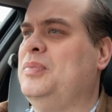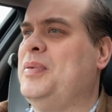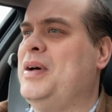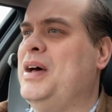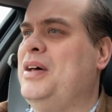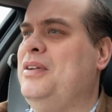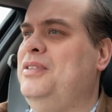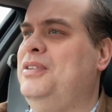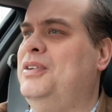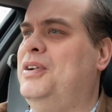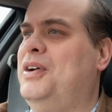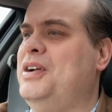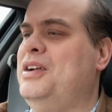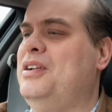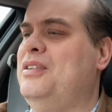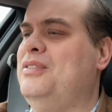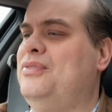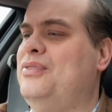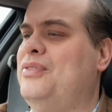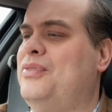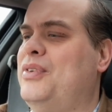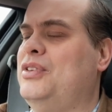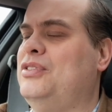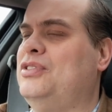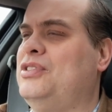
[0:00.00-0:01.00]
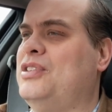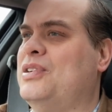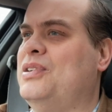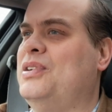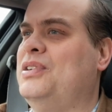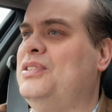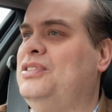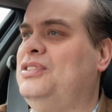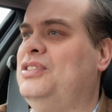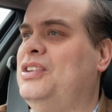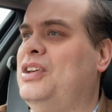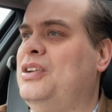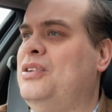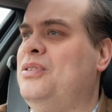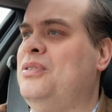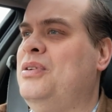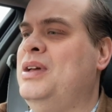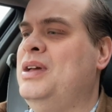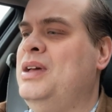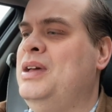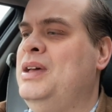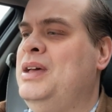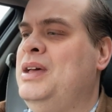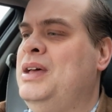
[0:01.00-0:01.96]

It's, it's, it's not really it's not really